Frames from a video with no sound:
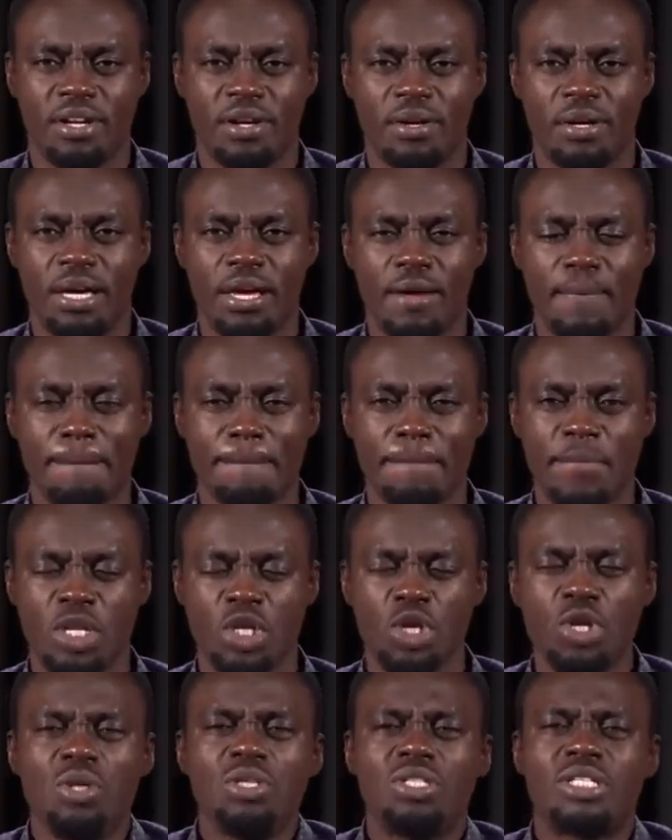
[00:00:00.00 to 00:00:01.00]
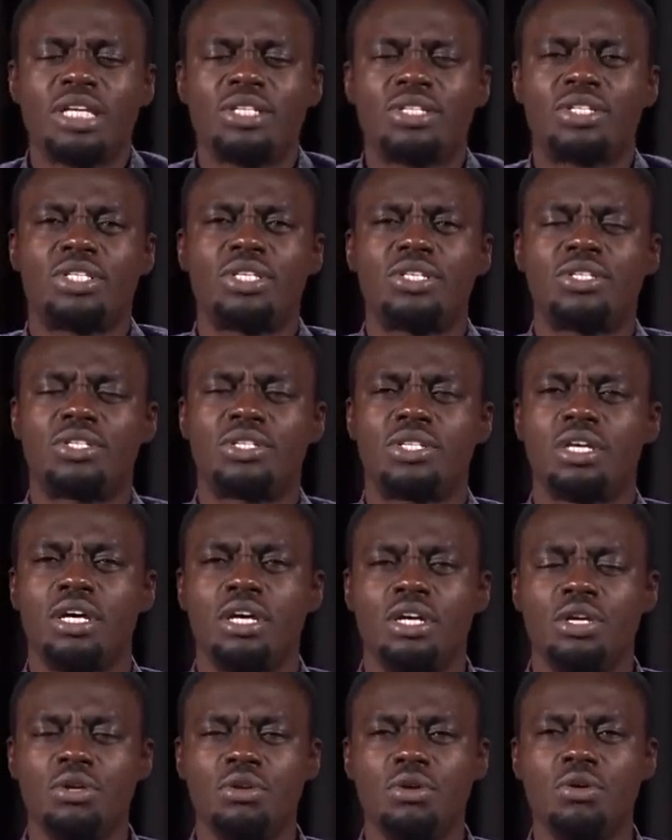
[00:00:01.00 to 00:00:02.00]
Okay? You know, just this,
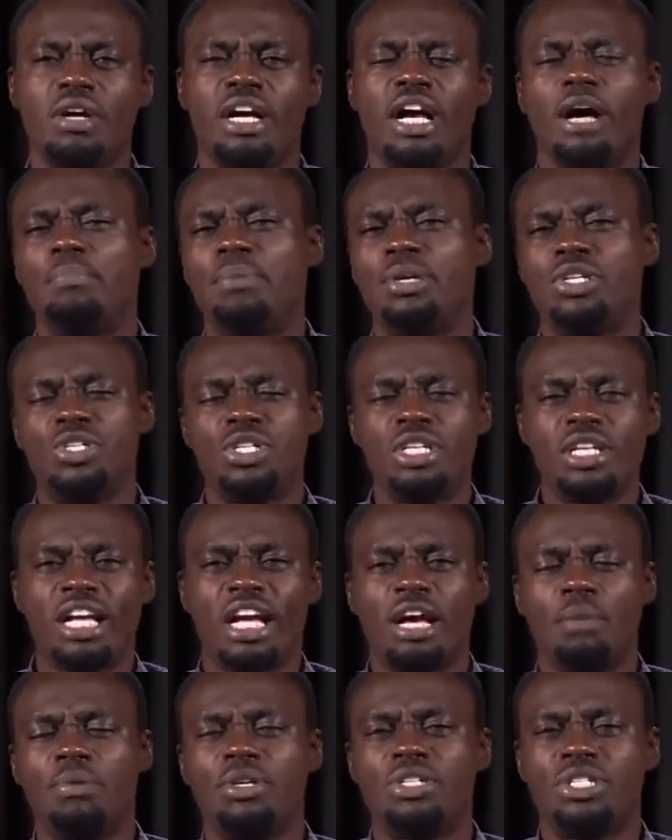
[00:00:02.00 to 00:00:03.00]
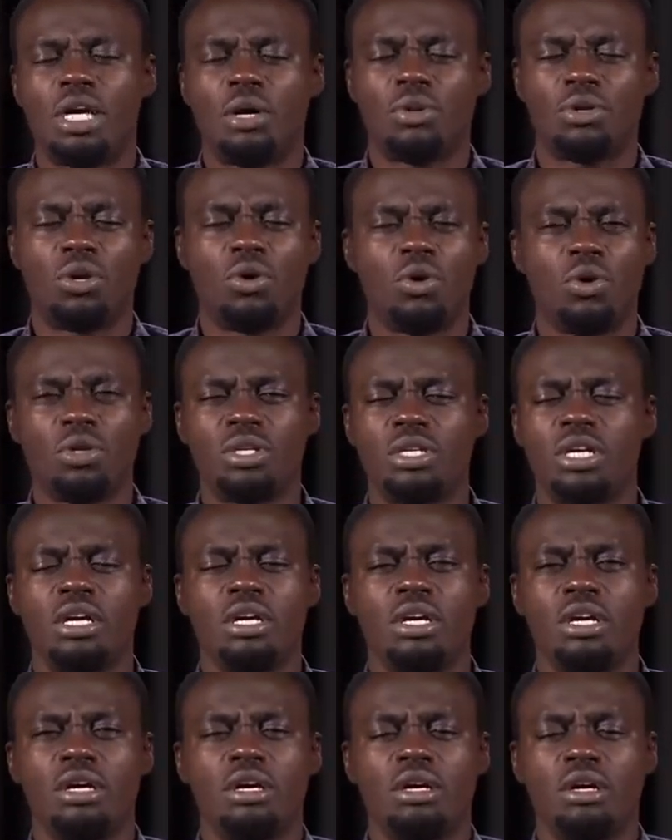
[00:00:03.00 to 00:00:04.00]
you know, garbage in, garbage out. God,
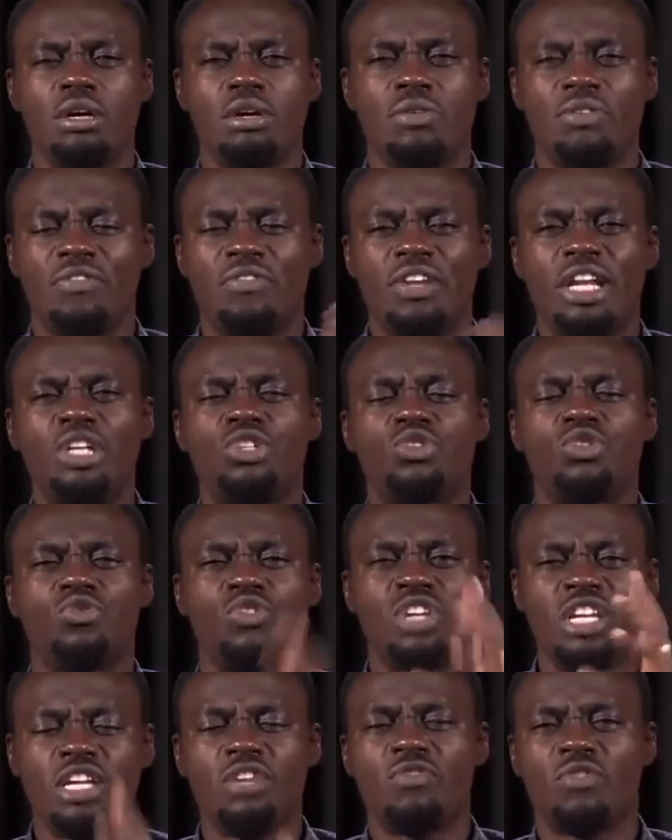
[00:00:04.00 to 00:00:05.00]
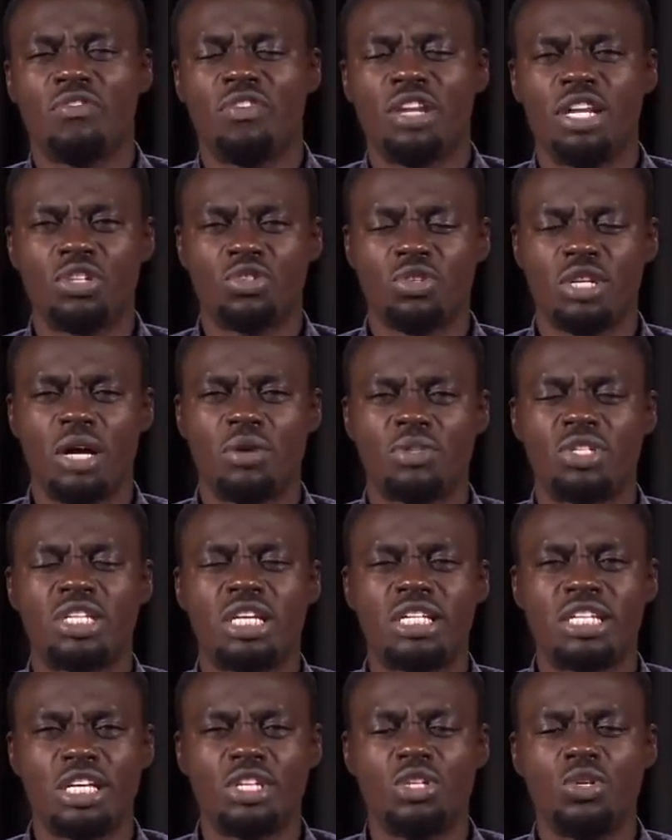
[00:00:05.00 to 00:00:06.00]
uh, revelation in, revelation out.
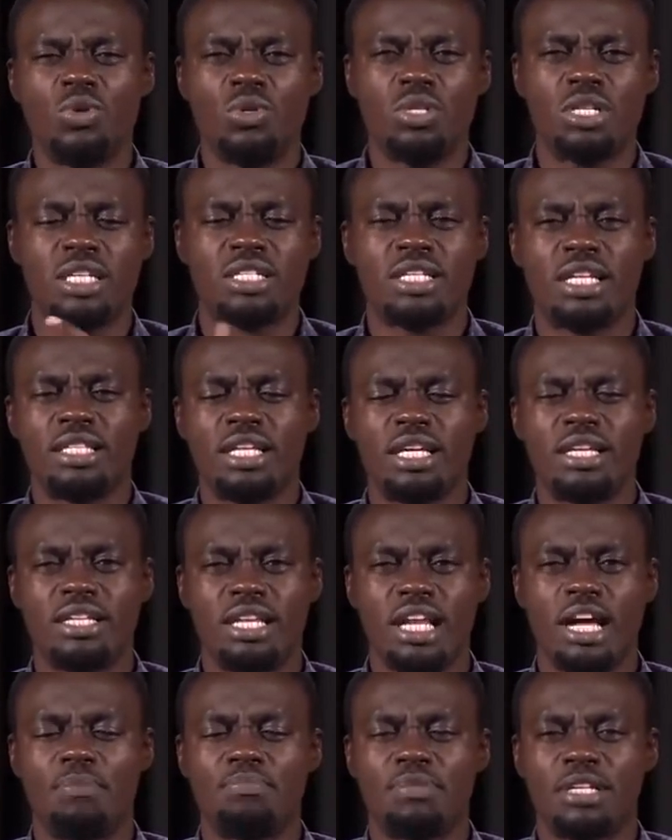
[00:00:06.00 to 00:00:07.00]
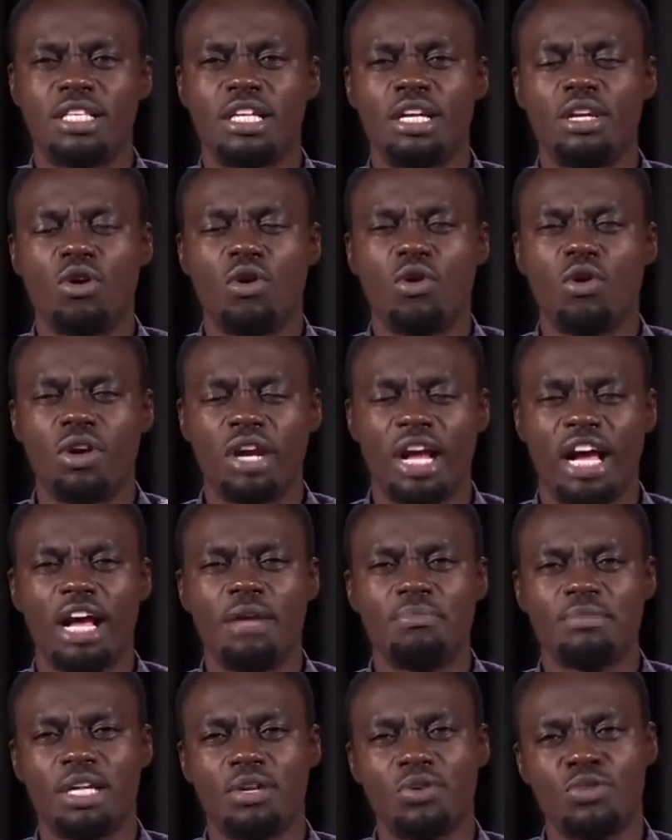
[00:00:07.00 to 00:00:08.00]
Satan uses and then dumps. And then God
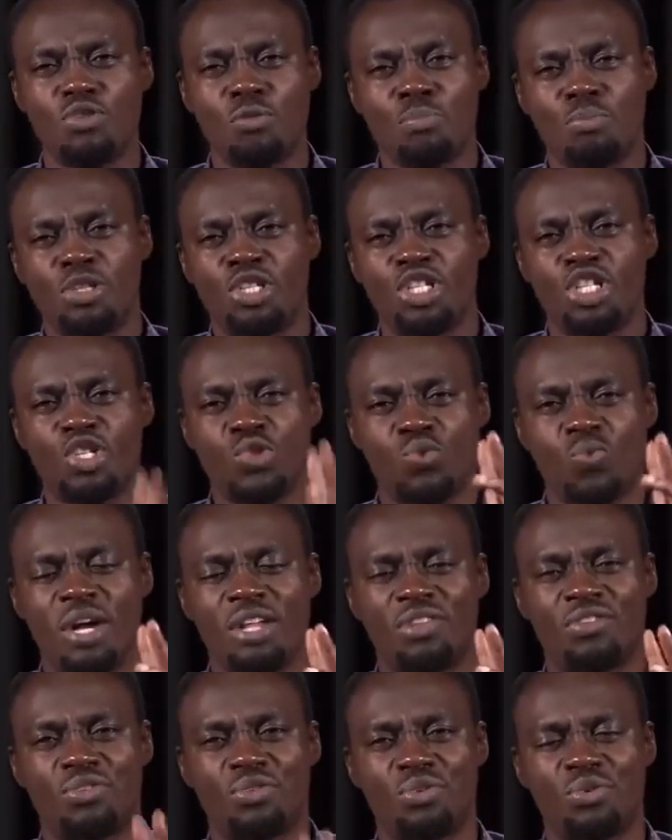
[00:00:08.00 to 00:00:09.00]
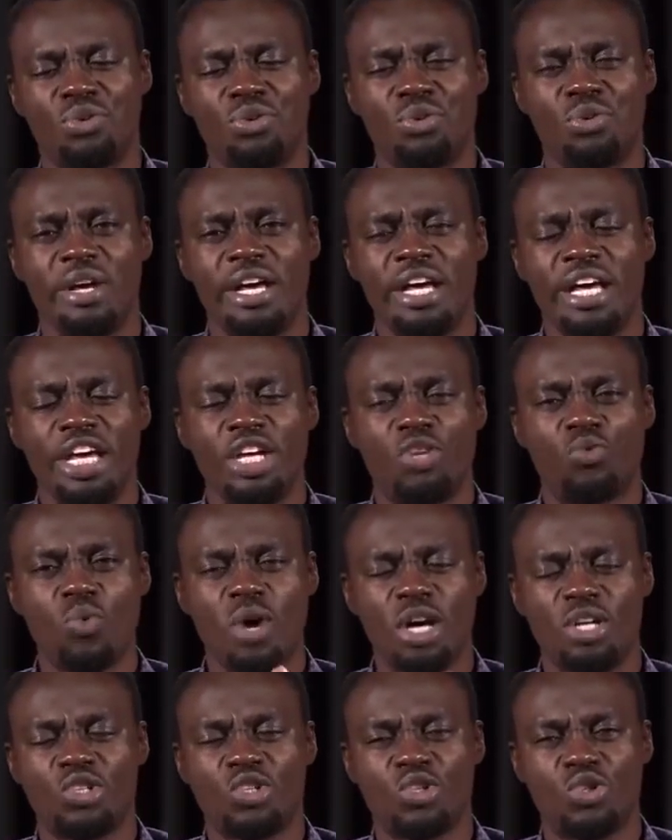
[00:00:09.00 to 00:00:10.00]
comes and also puts his word through you. It
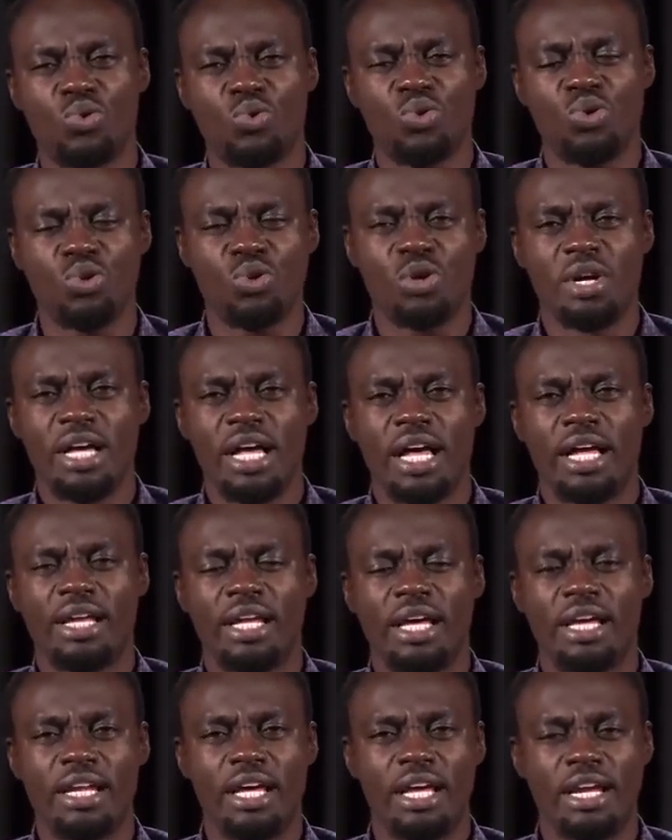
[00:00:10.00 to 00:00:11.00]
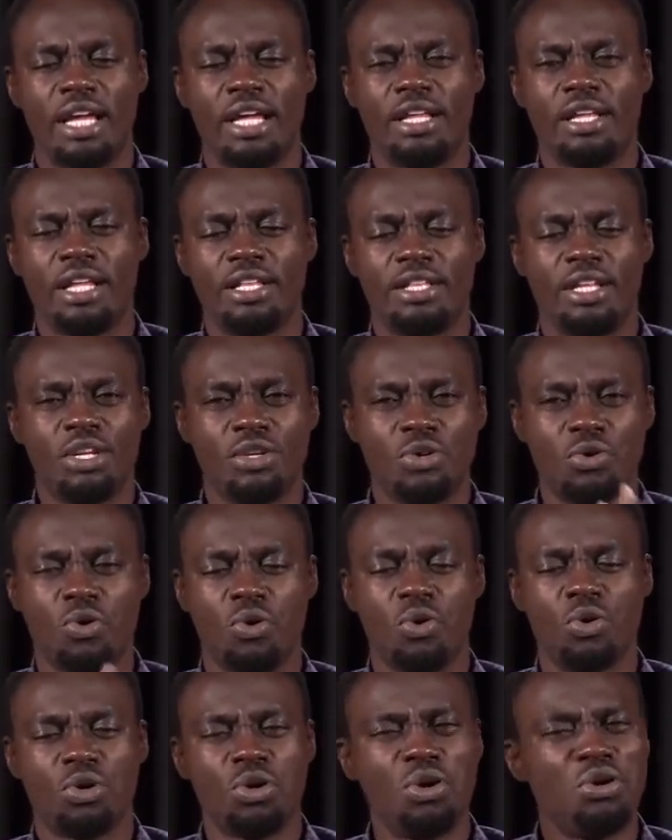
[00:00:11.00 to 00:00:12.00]
works through you and, and, and, and, and then you
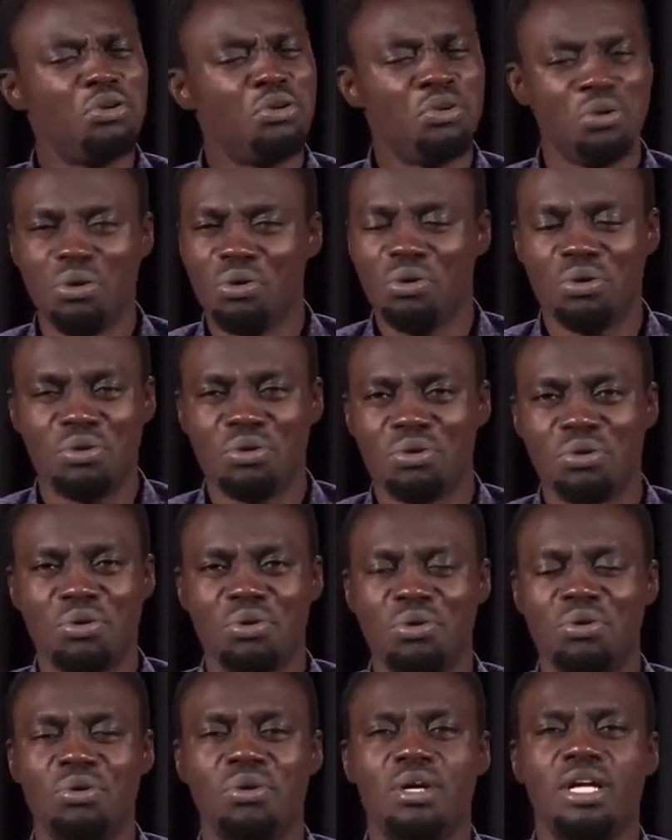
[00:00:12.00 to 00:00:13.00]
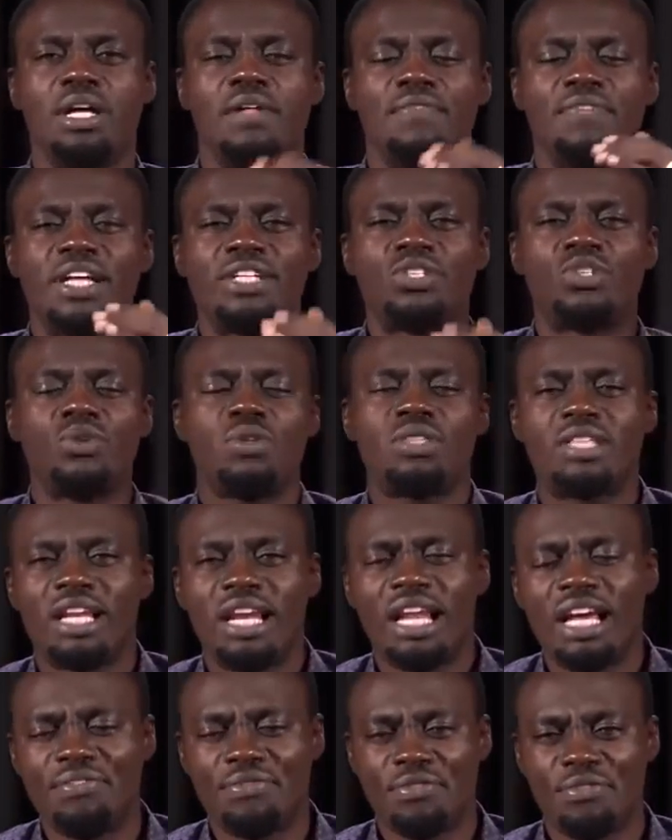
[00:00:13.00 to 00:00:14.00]
go. No, no, no, no, no, no, no. That's not the
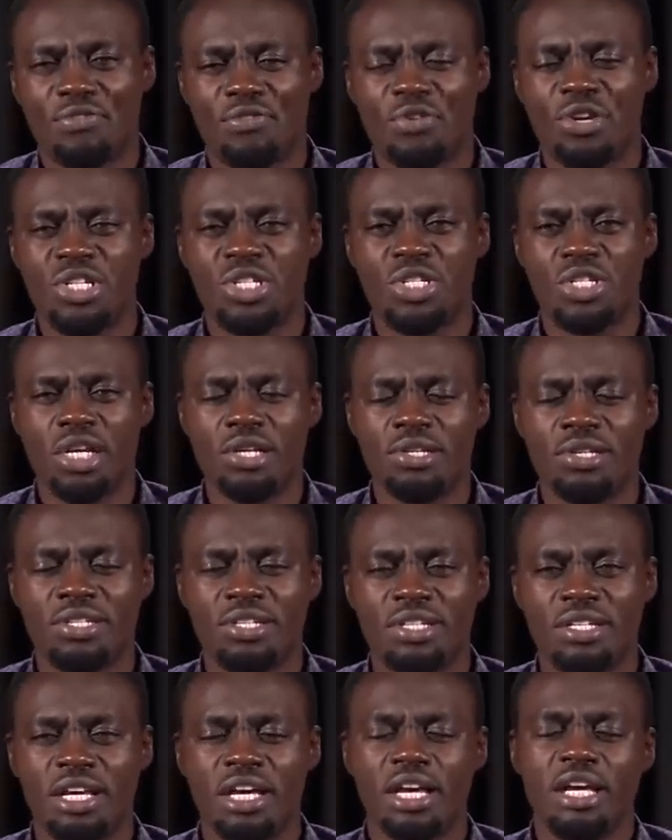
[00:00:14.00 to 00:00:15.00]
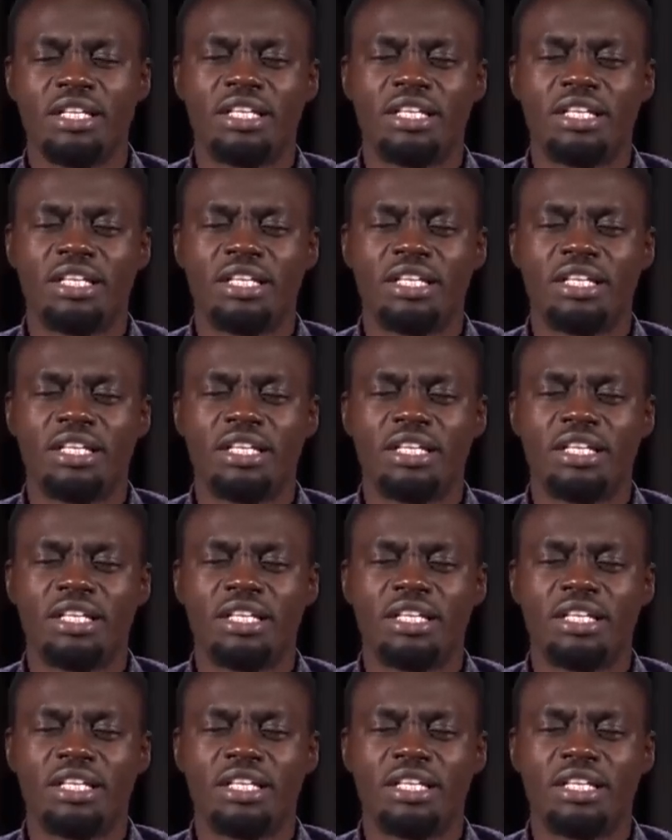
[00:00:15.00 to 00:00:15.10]
life of Christianity.